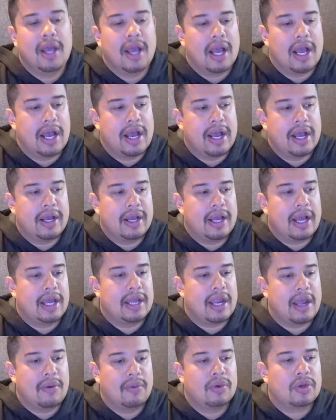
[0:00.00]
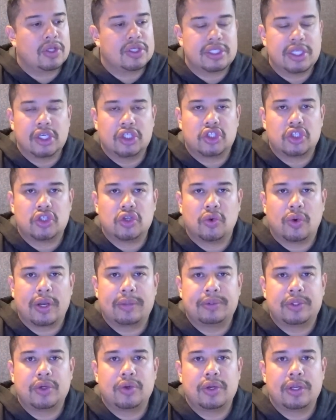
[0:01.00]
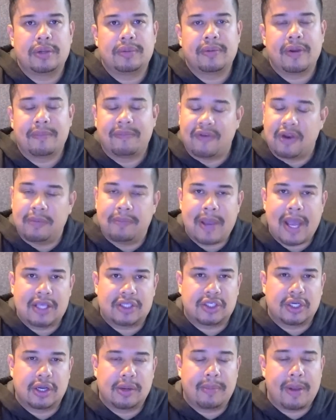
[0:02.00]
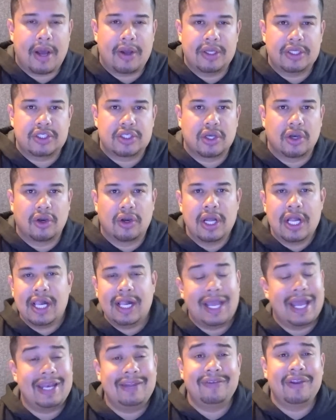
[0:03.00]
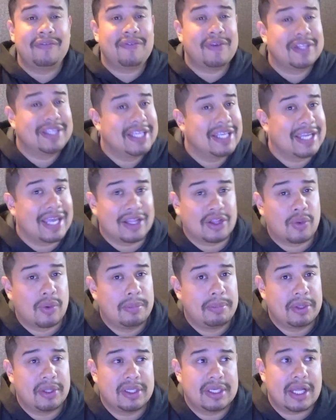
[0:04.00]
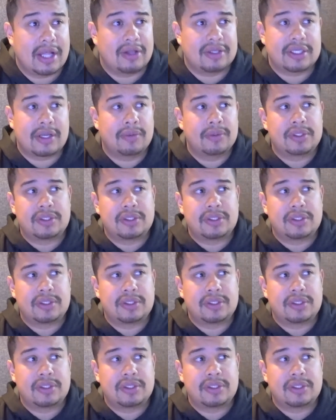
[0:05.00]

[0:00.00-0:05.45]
I will continue to do what I'm doing. I'm very passionate about it. So, and even if I did get $3 billion, I